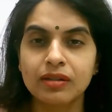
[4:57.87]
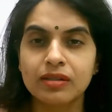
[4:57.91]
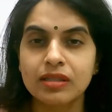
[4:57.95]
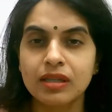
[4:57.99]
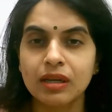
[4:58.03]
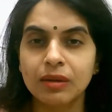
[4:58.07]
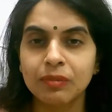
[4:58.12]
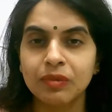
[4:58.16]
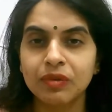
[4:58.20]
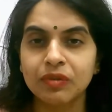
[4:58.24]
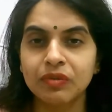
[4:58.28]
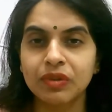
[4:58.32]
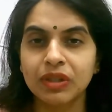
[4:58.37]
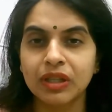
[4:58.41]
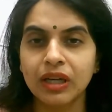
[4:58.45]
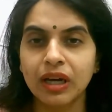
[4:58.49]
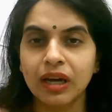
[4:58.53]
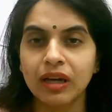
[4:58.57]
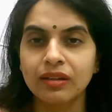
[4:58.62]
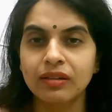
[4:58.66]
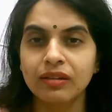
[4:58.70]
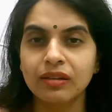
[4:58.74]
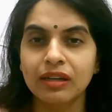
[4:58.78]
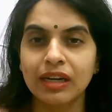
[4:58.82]
some of the
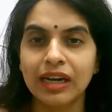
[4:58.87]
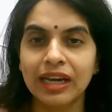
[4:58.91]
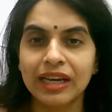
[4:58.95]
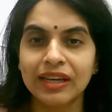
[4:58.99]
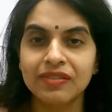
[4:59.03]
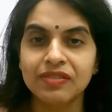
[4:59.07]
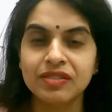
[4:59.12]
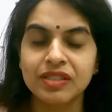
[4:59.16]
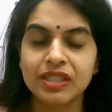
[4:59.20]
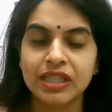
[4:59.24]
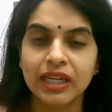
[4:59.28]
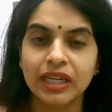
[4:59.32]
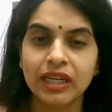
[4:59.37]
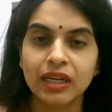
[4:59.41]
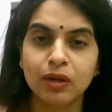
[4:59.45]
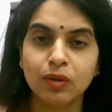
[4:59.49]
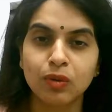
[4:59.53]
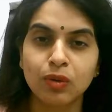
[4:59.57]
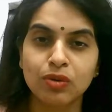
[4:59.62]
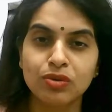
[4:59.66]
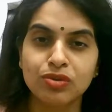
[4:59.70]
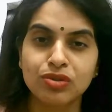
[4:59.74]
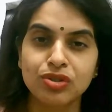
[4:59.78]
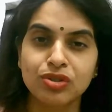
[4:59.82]
other lifestyle
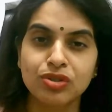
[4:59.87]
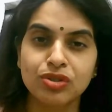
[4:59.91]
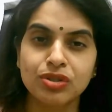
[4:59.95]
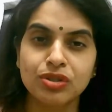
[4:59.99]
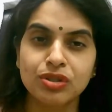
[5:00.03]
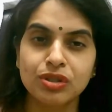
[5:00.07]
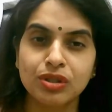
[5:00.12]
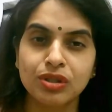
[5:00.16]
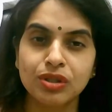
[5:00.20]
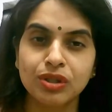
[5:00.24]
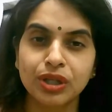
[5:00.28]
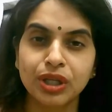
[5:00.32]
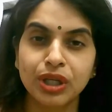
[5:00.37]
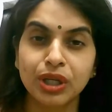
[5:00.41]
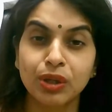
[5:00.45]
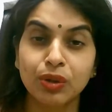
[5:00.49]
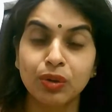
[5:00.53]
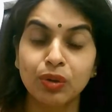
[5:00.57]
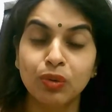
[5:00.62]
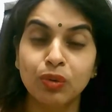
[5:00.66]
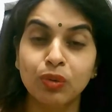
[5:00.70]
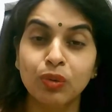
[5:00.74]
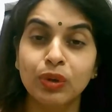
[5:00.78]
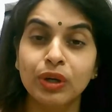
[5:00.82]
causes
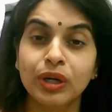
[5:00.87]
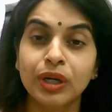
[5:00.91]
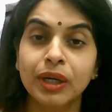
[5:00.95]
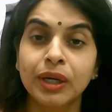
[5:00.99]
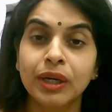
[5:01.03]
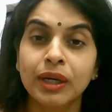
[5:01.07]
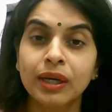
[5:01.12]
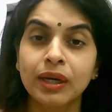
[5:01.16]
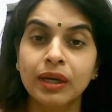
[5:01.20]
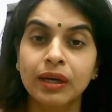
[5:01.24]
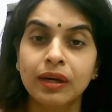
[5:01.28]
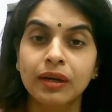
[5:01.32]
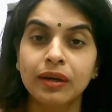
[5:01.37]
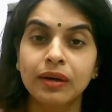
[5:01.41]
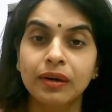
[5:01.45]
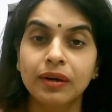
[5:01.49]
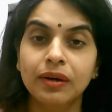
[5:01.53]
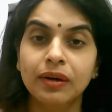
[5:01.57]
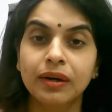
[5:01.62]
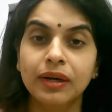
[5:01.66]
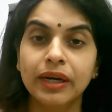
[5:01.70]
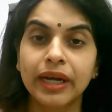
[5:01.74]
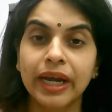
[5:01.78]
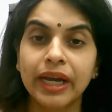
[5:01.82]
include
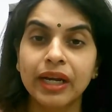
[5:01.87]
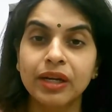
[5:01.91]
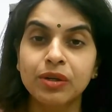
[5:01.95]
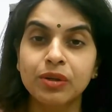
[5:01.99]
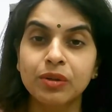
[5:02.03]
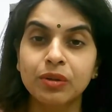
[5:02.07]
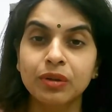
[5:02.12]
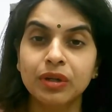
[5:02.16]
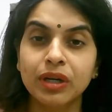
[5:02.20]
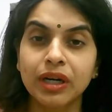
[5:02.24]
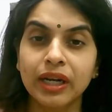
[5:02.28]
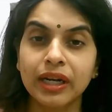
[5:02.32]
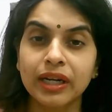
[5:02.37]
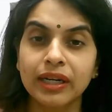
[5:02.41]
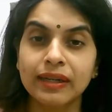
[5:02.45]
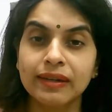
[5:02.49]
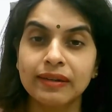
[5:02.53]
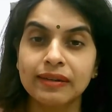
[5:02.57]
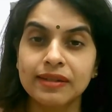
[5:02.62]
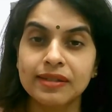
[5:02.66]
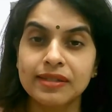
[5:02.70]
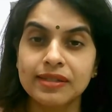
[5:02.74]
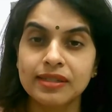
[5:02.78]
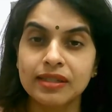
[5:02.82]
endocrine
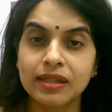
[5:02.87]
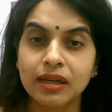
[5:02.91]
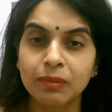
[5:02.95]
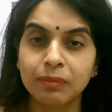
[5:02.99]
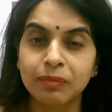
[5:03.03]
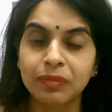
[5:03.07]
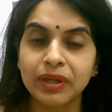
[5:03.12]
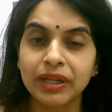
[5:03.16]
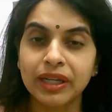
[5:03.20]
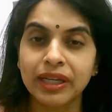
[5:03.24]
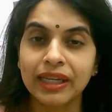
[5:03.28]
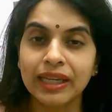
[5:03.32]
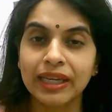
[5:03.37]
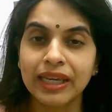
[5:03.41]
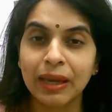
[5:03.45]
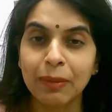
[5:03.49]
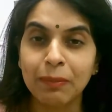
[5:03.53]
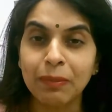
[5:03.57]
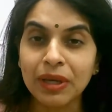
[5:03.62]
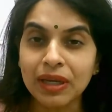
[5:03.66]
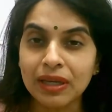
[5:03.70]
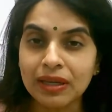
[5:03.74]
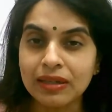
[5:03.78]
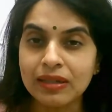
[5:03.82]
disrupting
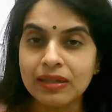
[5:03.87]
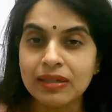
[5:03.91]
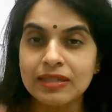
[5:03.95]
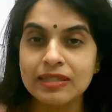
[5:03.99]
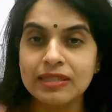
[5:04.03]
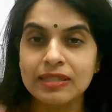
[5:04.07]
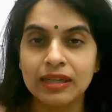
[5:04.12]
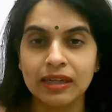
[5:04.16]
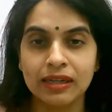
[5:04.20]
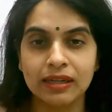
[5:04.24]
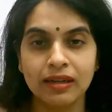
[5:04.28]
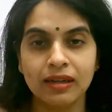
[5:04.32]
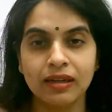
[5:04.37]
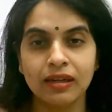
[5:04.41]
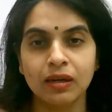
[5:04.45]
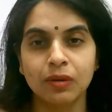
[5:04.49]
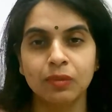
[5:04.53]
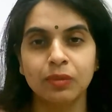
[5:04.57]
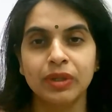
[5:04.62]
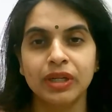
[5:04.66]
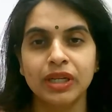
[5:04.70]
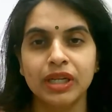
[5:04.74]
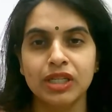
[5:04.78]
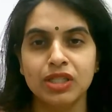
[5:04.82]
chemicals that are
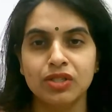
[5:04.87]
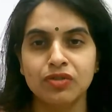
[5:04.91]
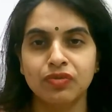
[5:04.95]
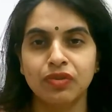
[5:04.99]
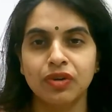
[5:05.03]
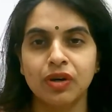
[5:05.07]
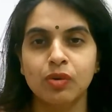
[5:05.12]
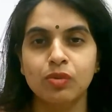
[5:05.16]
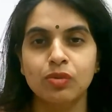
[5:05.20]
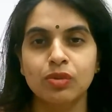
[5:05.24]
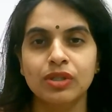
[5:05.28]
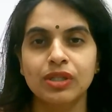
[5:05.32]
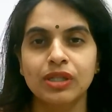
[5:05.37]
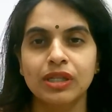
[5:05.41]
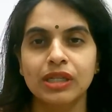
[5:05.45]
nowadays found